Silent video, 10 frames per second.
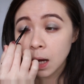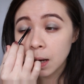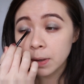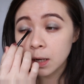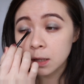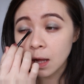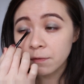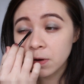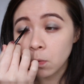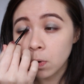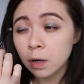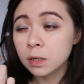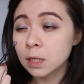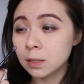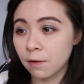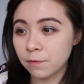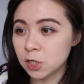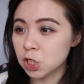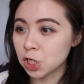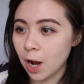I mean, it definitely works. It
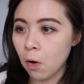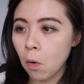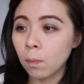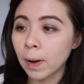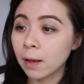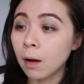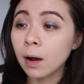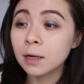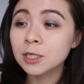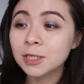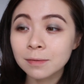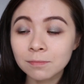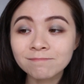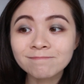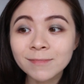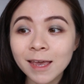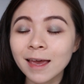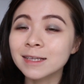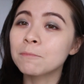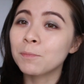definitely oh my gosh. It
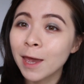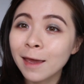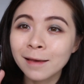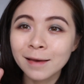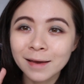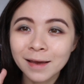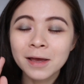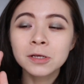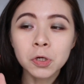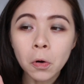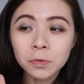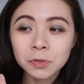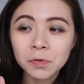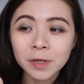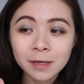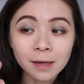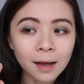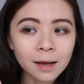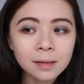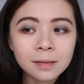has a pink tone to it,
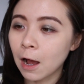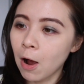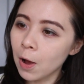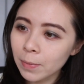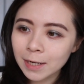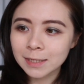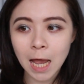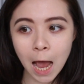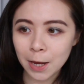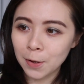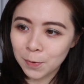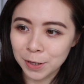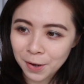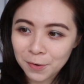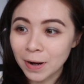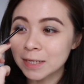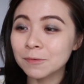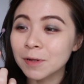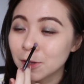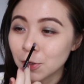yeah. Now, how am I gonna tie up with the rest
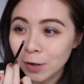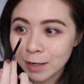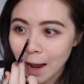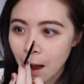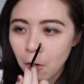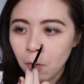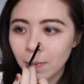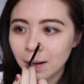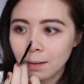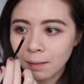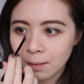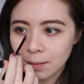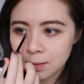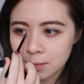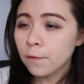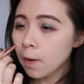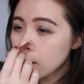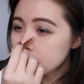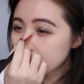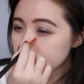of the look now? Oh my god.
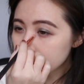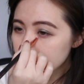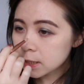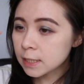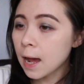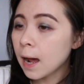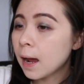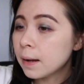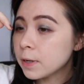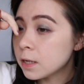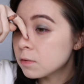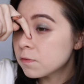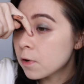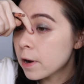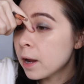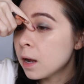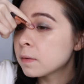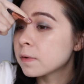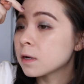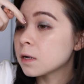For the first time in
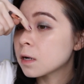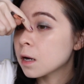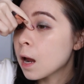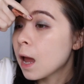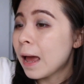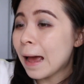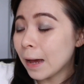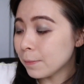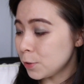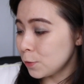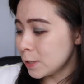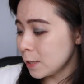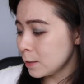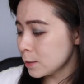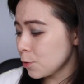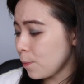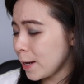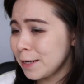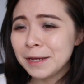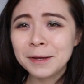forever, I'm using so
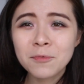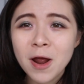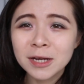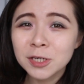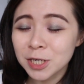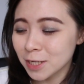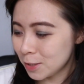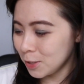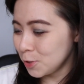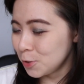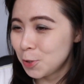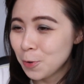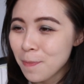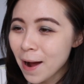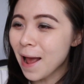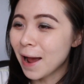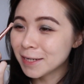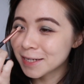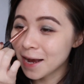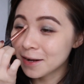many brushes to do my
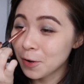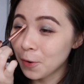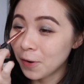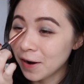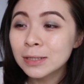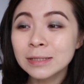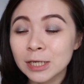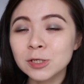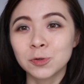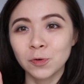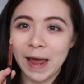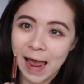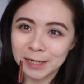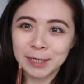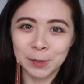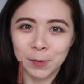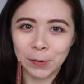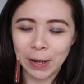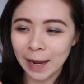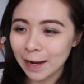eyeshadow. Just to do my
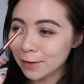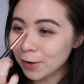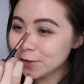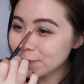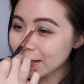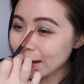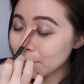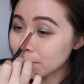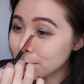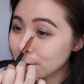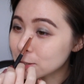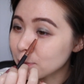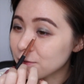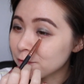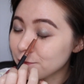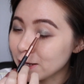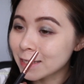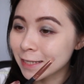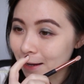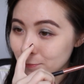eyeshadow, okay? Not even like the rest of my
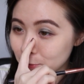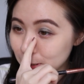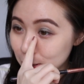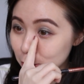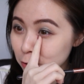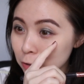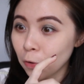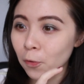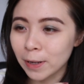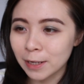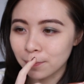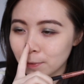face yet. I'm using so many